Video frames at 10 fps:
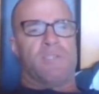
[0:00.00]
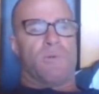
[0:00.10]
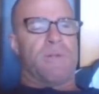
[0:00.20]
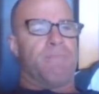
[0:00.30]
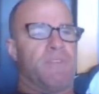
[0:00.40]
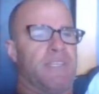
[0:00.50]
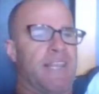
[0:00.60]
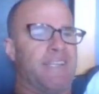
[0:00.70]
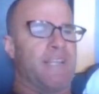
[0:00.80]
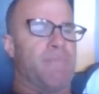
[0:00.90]
We saw him
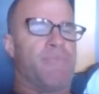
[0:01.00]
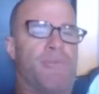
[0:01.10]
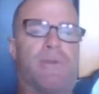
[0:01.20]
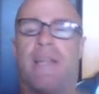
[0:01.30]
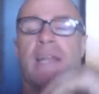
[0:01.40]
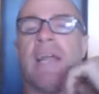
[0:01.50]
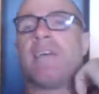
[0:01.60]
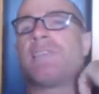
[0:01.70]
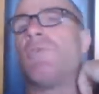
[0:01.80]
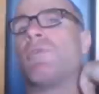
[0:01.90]
get deep forward in that
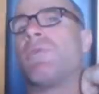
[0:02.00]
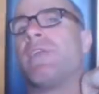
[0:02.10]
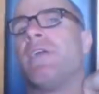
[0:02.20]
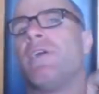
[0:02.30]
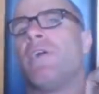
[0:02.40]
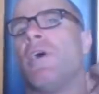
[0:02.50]
last quarter and kick a